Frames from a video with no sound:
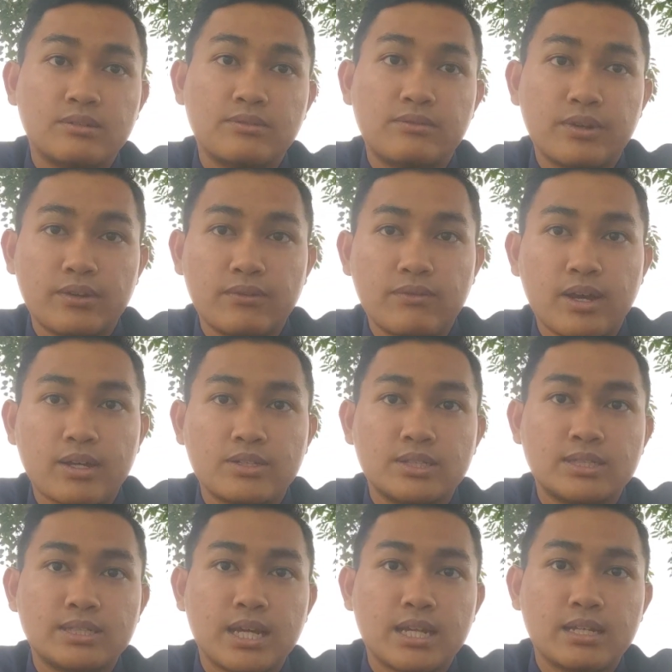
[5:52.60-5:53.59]
free flight
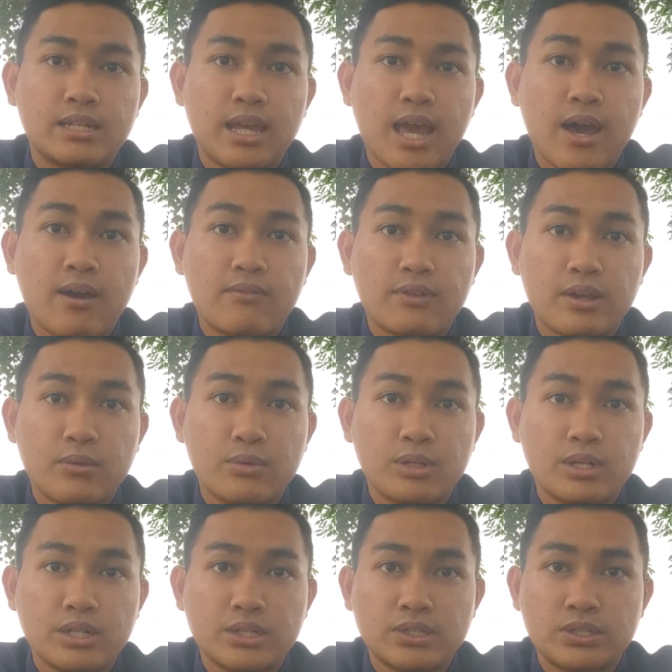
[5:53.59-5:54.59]
to send the healthcare
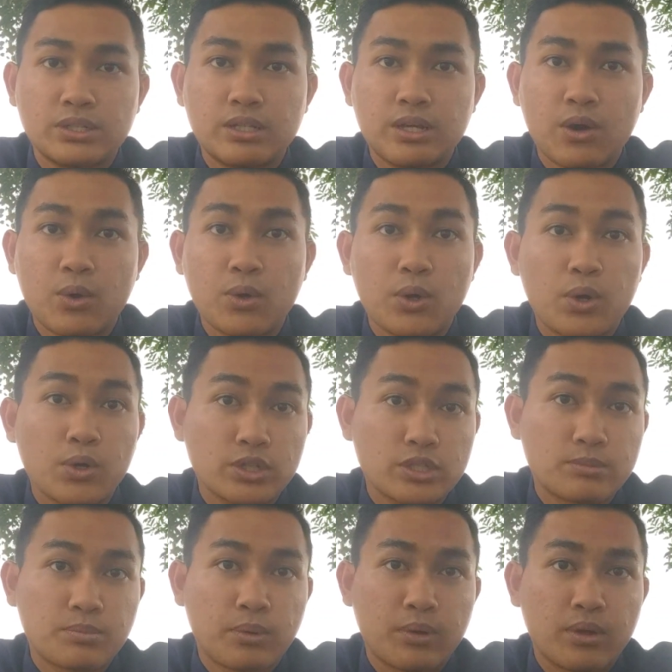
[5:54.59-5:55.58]
workers to the
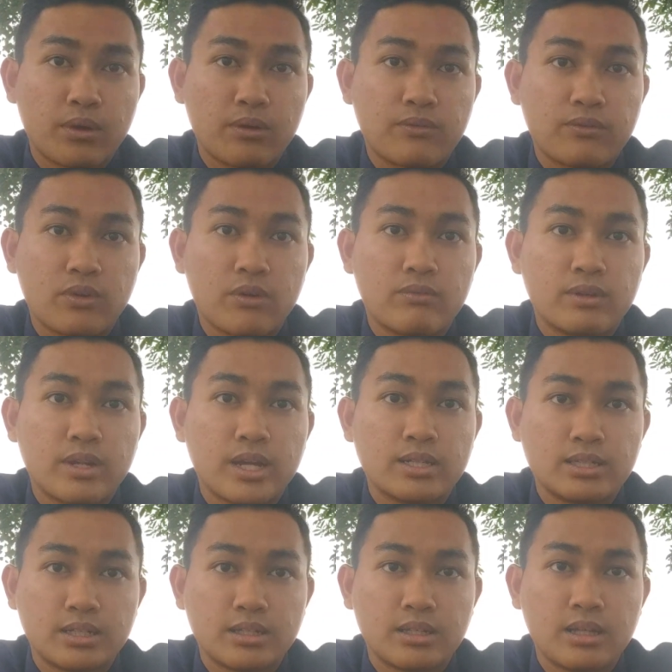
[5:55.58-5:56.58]
hotspot of
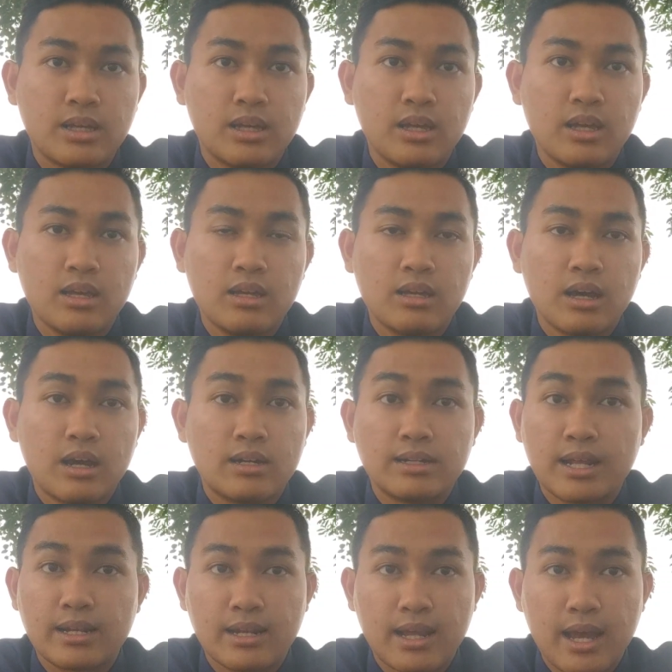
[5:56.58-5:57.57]
COVID-19.
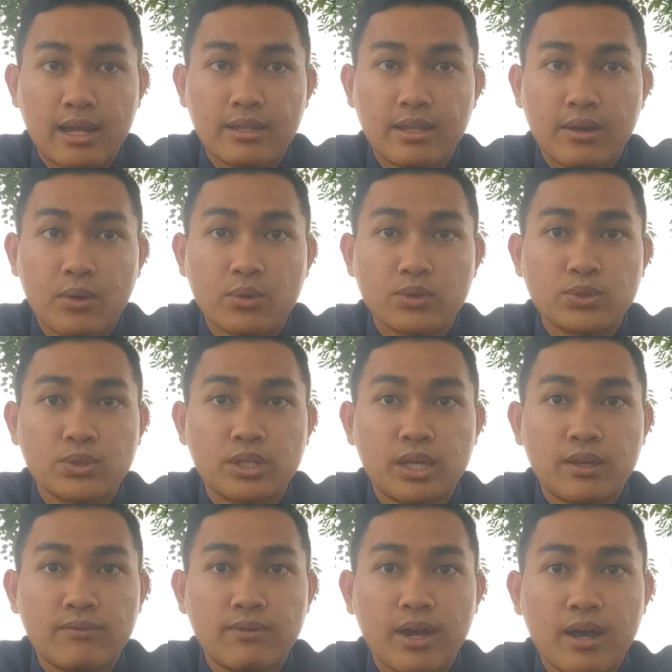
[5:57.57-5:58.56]
Other than that, they also
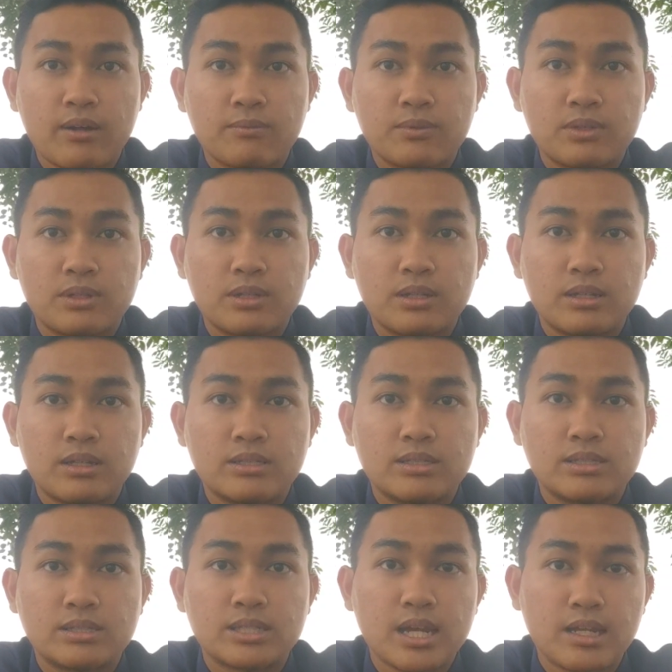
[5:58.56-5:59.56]
give help to the
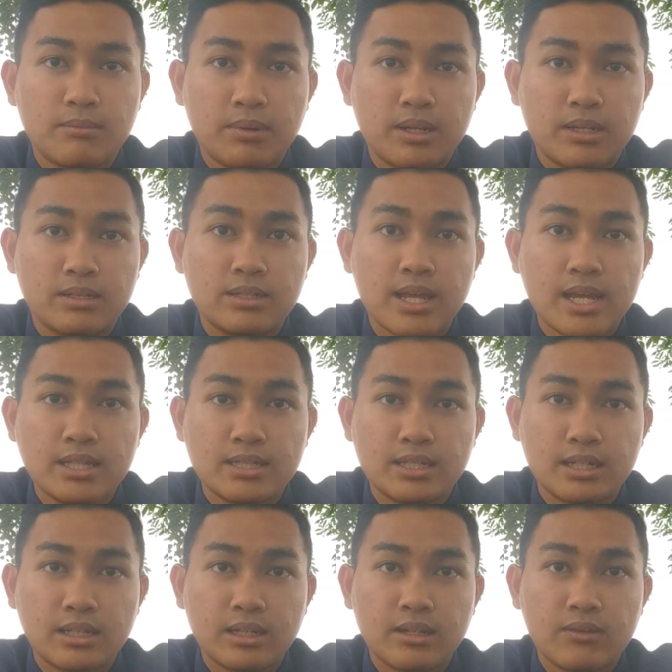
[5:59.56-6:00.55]
society by
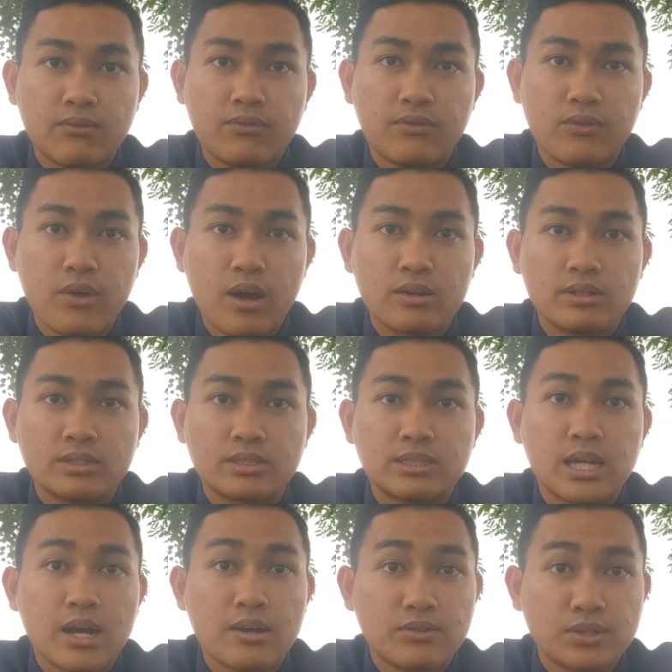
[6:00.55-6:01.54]
donating
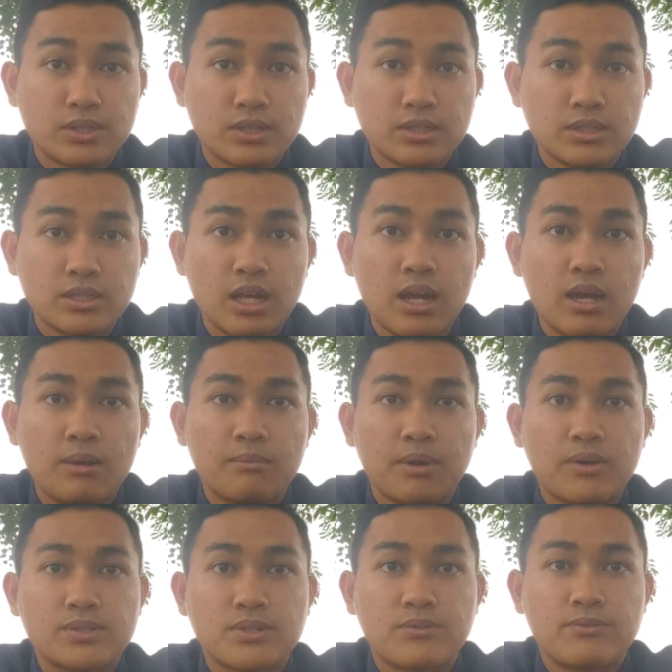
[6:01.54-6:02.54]

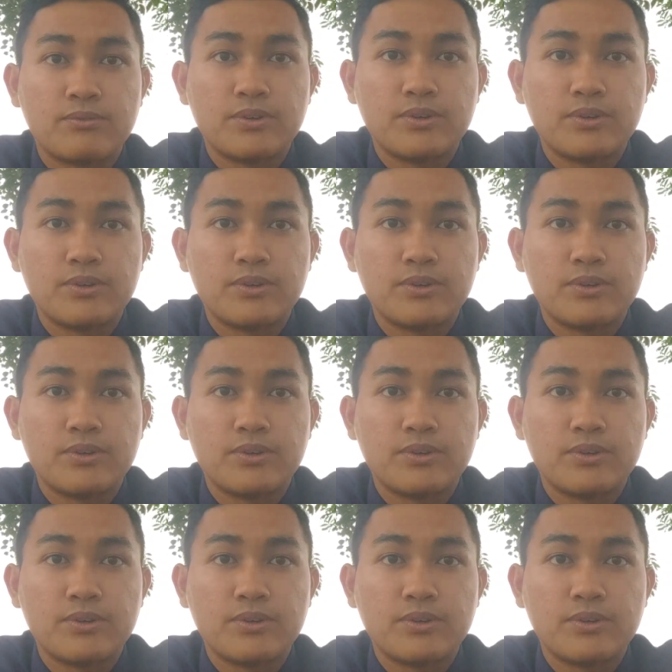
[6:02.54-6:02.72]
£400,000 of